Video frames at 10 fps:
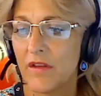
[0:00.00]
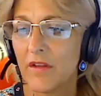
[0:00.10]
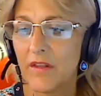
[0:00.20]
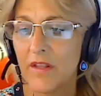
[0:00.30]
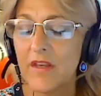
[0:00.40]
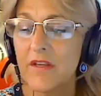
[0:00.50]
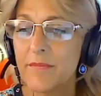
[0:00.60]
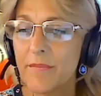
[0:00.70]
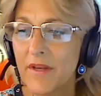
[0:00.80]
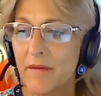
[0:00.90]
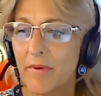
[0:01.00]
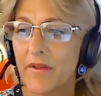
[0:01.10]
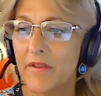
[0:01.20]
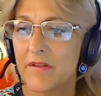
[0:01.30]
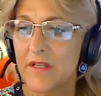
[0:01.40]
Lynn has been in
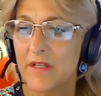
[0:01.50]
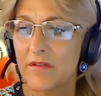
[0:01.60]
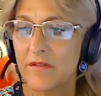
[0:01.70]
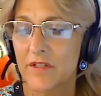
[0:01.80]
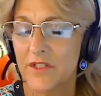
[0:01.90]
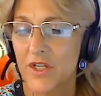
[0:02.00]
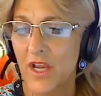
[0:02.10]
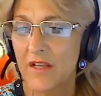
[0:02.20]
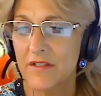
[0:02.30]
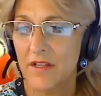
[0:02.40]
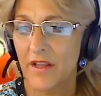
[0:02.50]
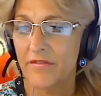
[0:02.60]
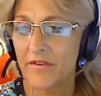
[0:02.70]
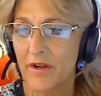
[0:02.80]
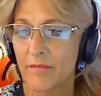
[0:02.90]
Python Signals and she has a
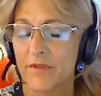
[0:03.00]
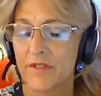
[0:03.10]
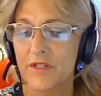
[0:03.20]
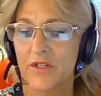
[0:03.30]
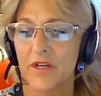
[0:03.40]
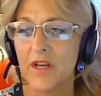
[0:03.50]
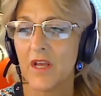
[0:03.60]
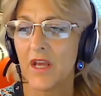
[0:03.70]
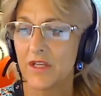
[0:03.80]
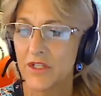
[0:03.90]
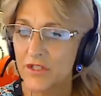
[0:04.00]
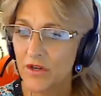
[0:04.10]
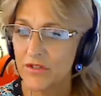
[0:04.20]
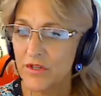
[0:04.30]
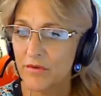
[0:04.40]
lifetime position and she's
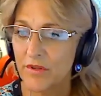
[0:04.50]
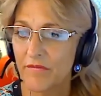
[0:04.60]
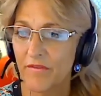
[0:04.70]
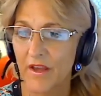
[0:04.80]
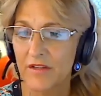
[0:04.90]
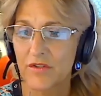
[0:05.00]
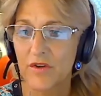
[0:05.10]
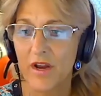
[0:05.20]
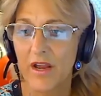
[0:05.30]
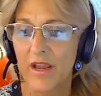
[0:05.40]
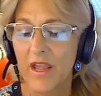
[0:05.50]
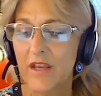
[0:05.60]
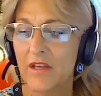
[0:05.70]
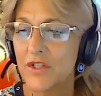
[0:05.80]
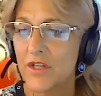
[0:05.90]
also in the fast track
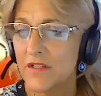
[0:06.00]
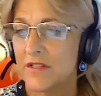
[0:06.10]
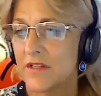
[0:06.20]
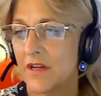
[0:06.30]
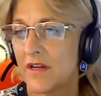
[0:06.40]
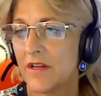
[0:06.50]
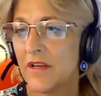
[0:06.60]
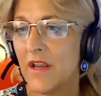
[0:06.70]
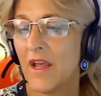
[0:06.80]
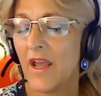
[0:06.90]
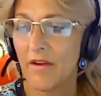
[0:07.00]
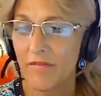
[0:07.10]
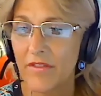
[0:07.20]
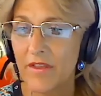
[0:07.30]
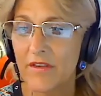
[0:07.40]
and she's done
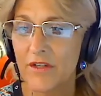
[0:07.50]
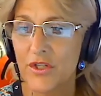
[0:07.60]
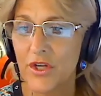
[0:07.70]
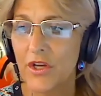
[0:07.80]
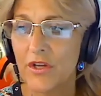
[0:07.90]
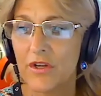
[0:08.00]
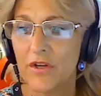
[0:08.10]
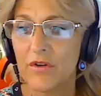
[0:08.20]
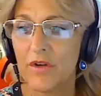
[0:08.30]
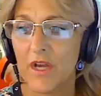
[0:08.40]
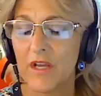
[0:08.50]
everything that she can do